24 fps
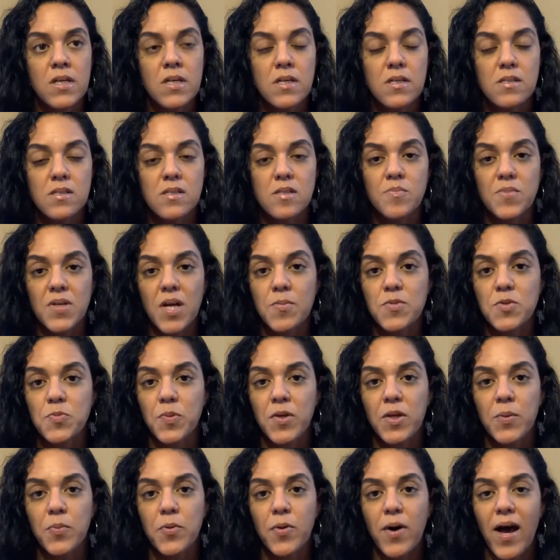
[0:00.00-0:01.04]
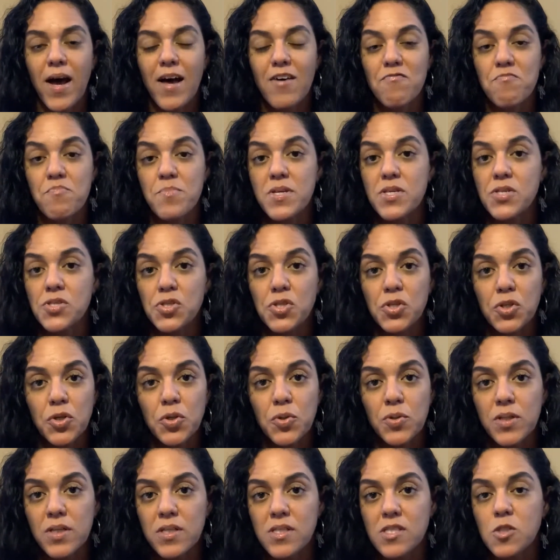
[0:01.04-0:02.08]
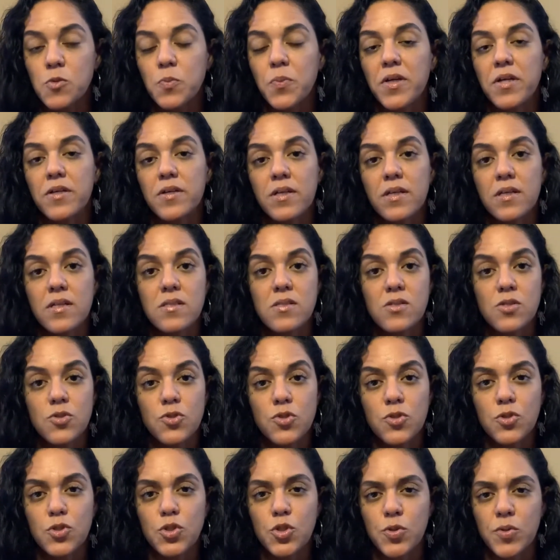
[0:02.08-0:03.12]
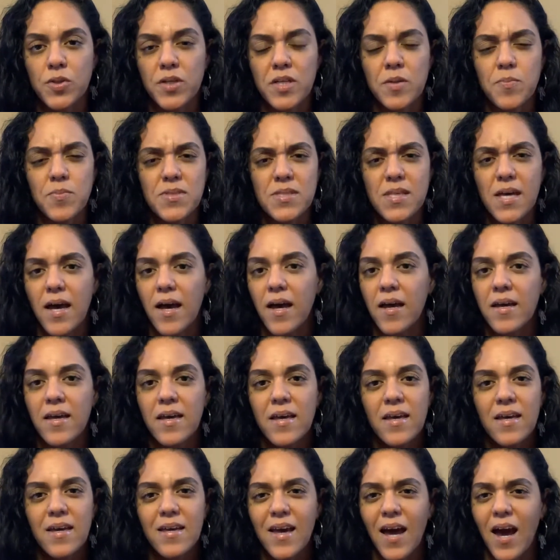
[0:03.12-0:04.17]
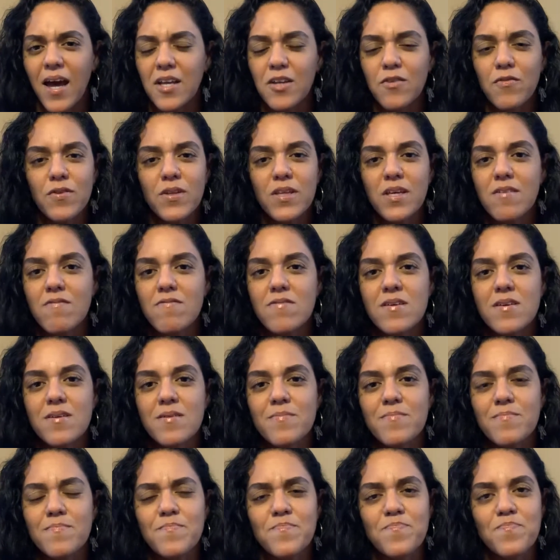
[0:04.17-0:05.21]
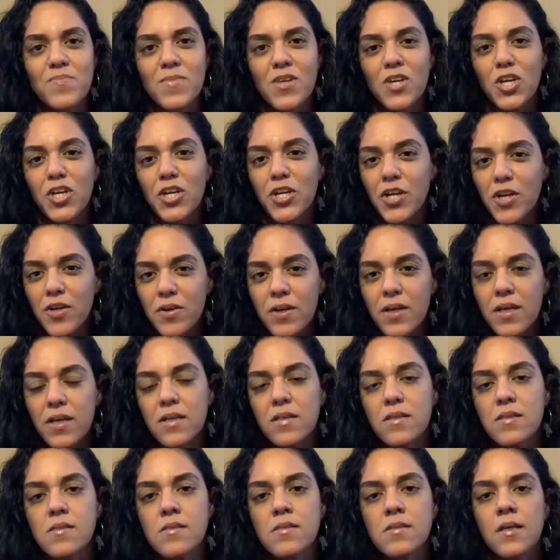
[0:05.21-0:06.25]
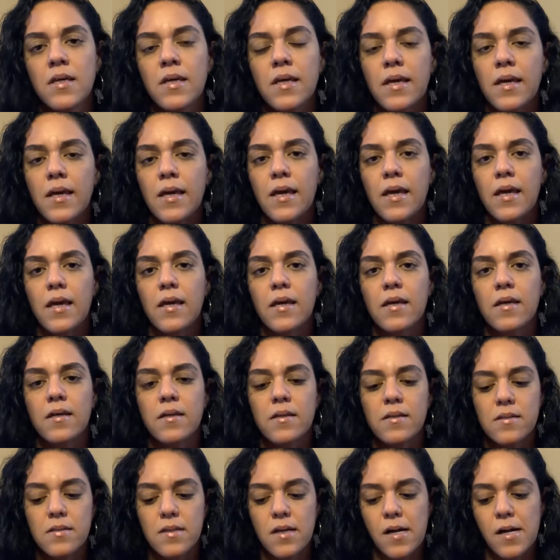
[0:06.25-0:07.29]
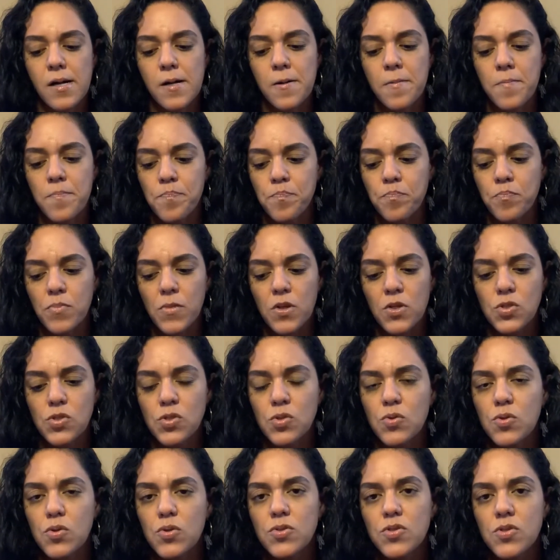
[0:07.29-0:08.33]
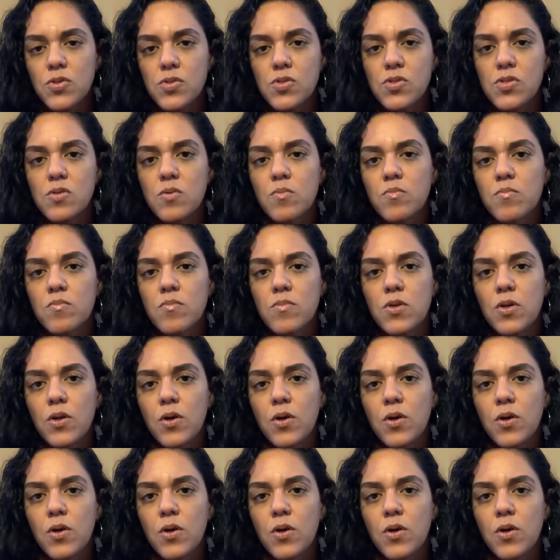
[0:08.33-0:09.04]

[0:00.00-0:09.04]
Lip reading: Sometimes people have mystical experiences or dreams that kind of leave them curious. And so those are some,